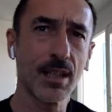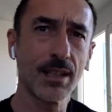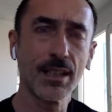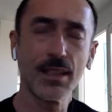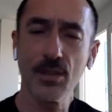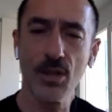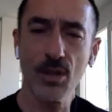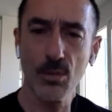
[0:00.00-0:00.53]
it
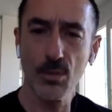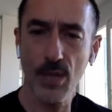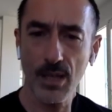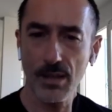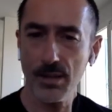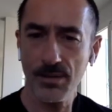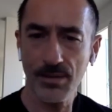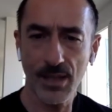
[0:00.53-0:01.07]
didn't go well
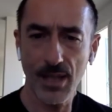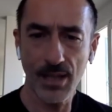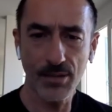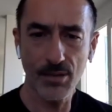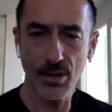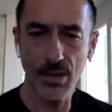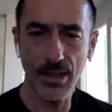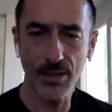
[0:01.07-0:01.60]

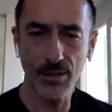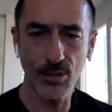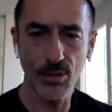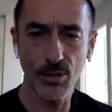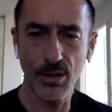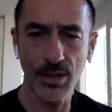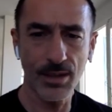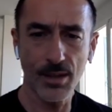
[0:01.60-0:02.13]
financially at
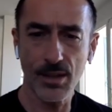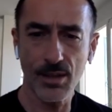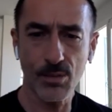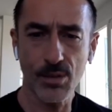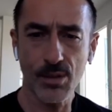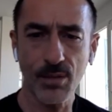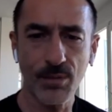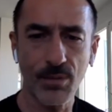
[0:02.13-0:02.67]
all. And this
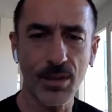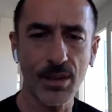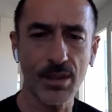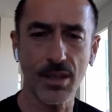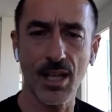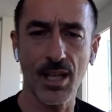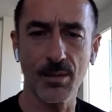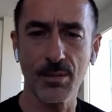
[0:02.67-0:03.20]
was the
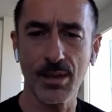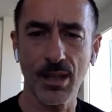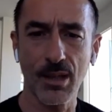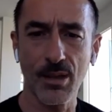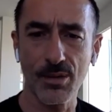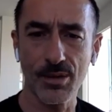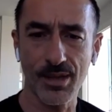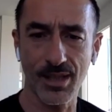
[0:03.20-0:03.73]
first time in a
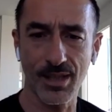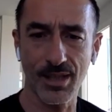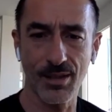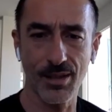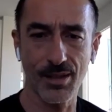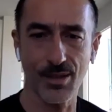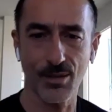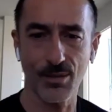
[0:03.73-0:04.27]
long
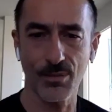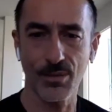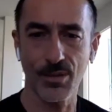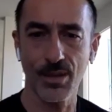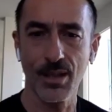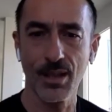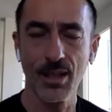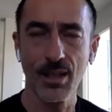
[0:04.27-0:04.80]
series of
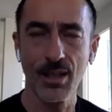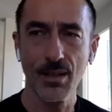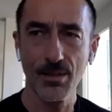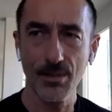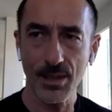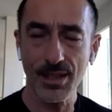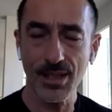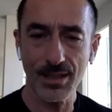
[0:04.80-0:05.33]

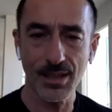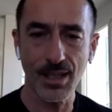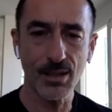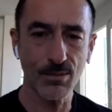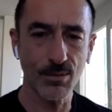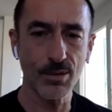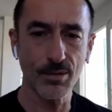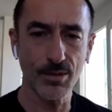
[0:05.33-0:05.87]
very
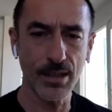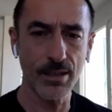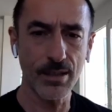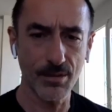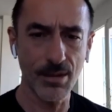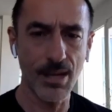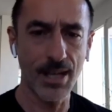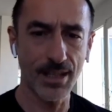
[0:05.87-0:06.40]
successful
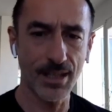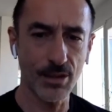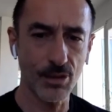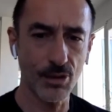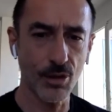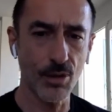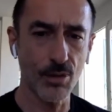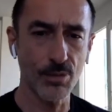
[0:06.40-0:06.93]
running
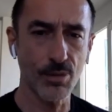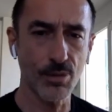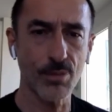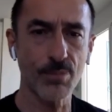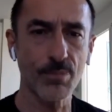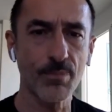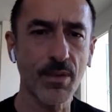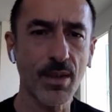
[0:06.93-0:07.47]
shows
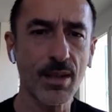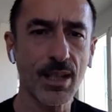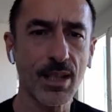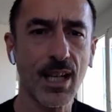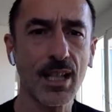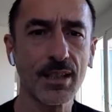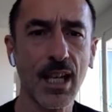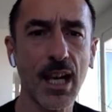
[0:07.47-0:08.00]

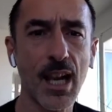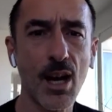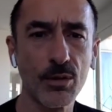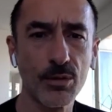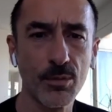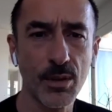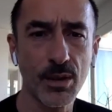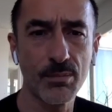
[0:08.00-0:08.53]
that had
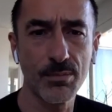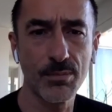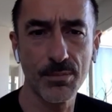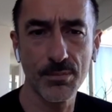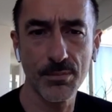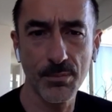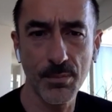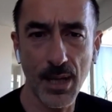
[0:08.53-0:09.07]
allowed me
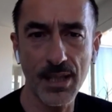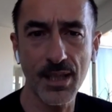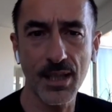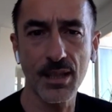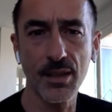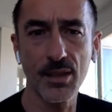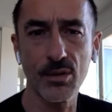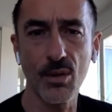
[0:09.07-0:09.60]

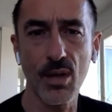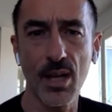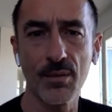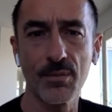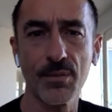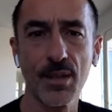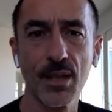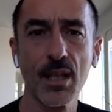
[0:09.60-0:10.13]
basically to
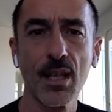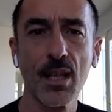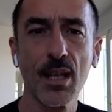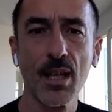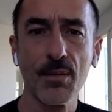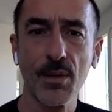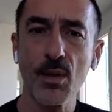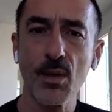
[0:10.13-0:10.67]
have
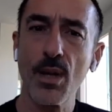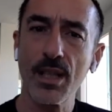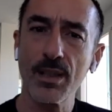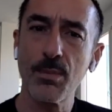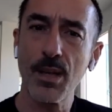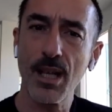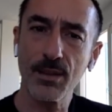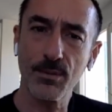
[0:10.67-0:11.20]
very
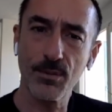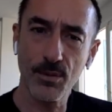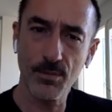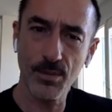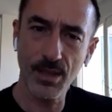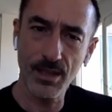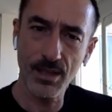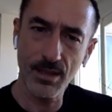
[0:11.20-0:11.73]
wide
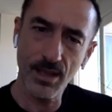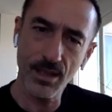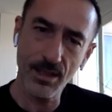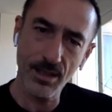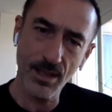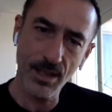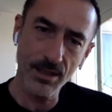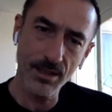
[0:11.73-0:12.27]
platform in,
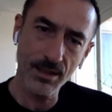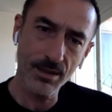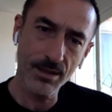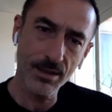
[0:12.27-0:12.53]
in